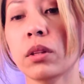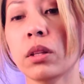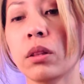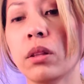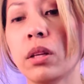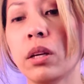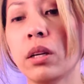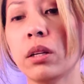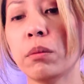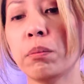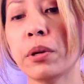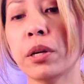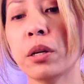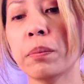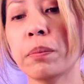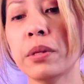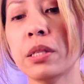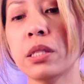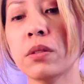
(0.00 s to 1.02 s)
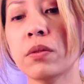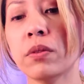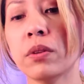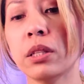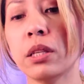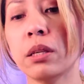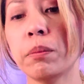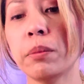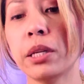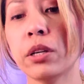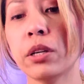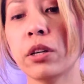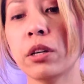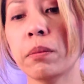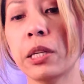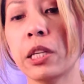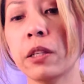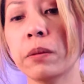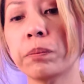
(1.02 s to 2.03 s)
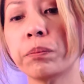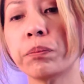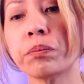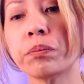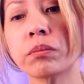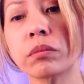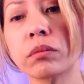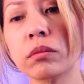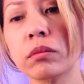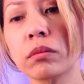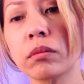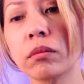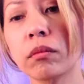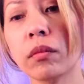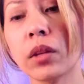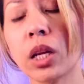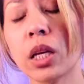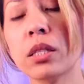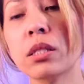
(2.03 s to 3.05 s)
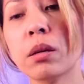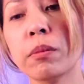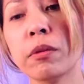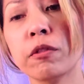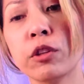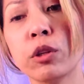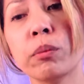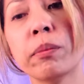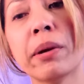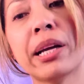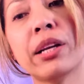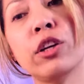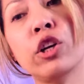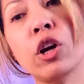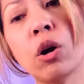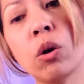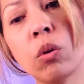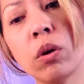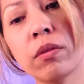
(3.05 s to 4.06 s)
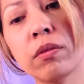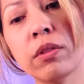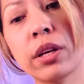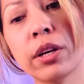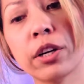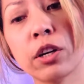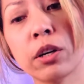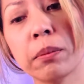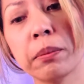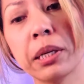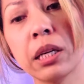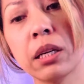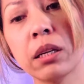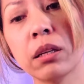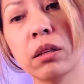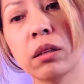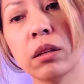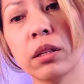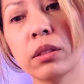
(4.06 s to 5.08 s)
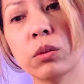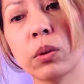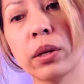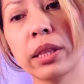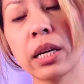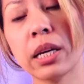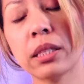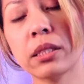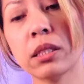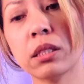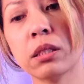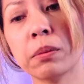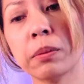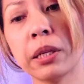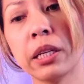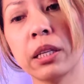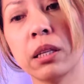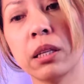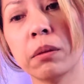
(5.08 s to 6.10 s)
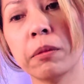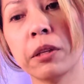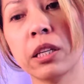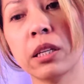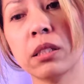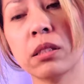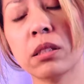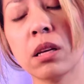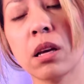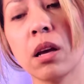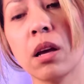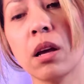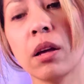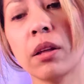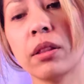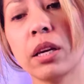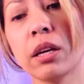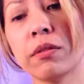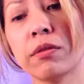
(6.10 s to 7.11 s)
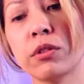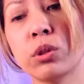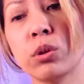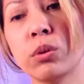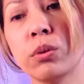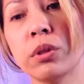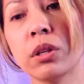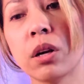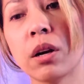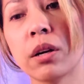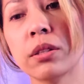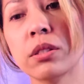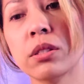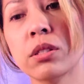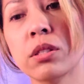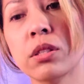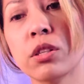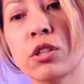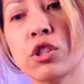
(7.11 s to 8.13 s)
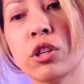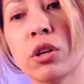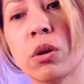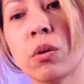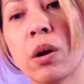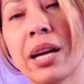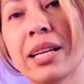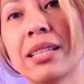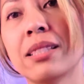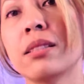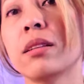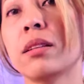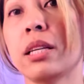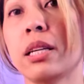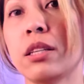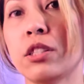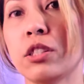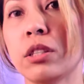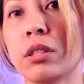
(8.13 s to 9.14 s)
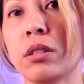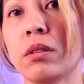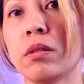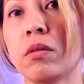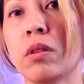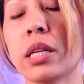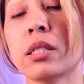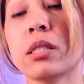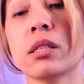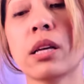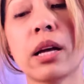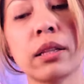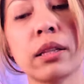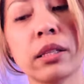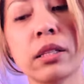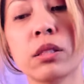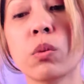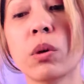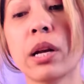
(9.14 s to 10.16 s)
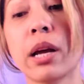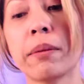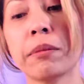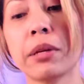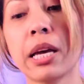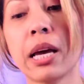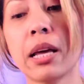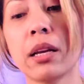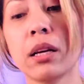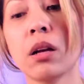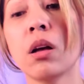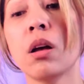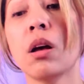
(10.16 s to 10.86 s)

They could purposefully be hermiting. Some of you might know of their hermiting is what that's explaining because they have two cards to show isolation. That's at least what I'm getting.